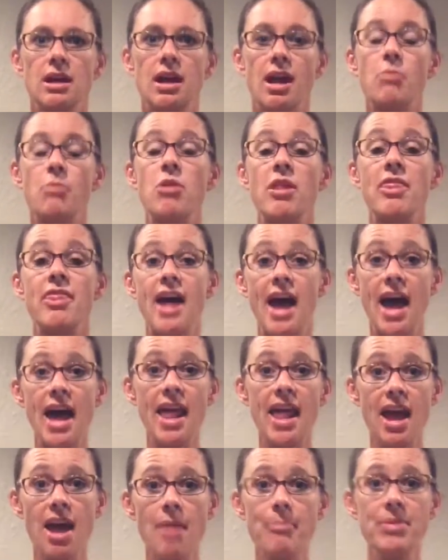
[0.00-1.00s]
And when that
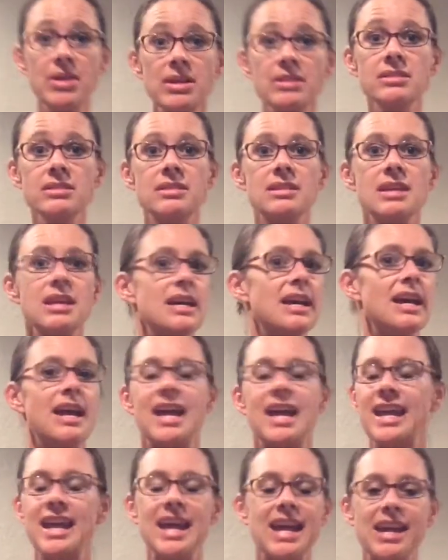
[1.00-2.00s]
happens,
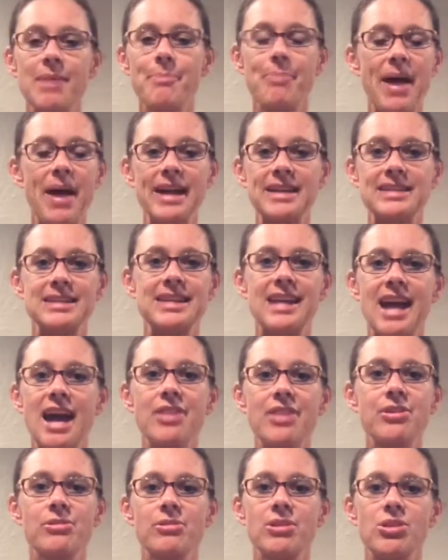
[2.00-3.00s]
it can't get back
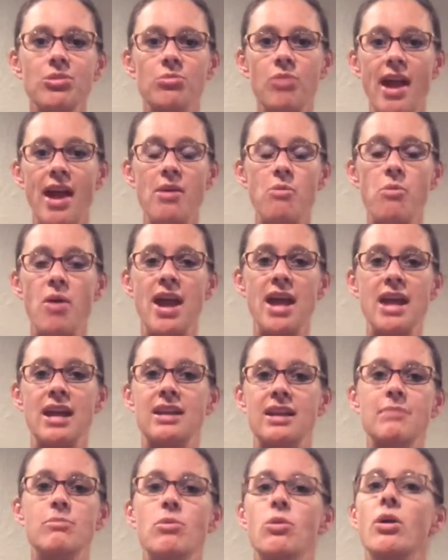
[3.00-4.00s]
together in the right way
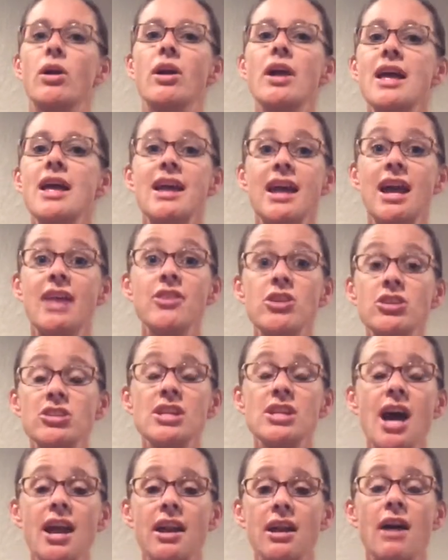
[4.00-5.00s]
anymore, and there's
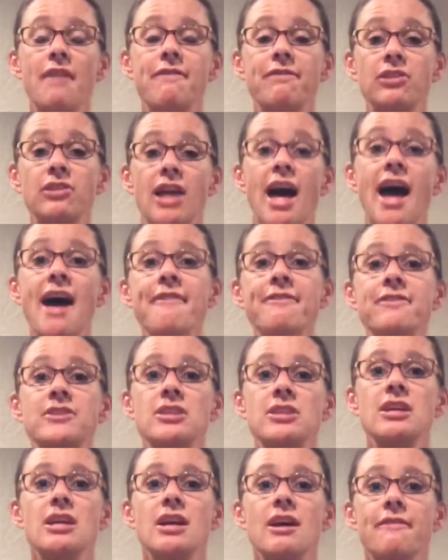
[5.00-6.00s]
not enough
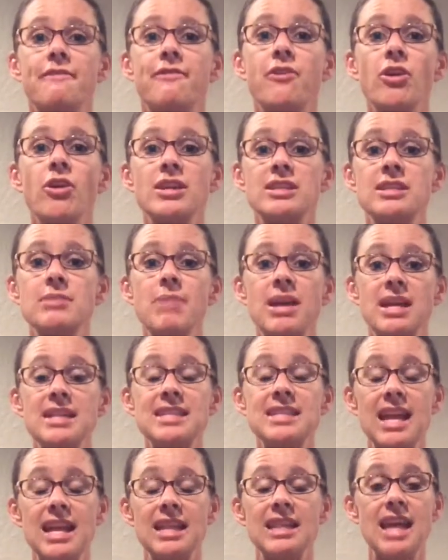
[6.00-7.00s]
left for it to
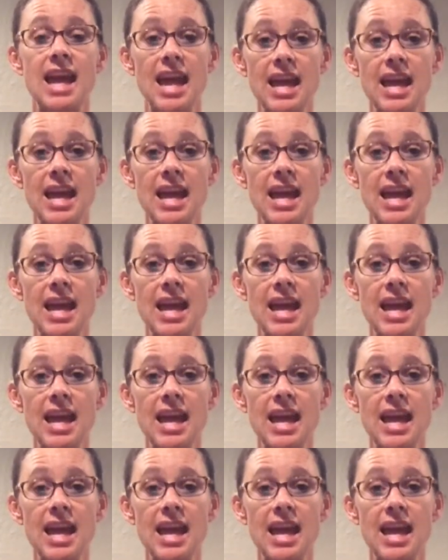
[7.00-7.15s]
maintain the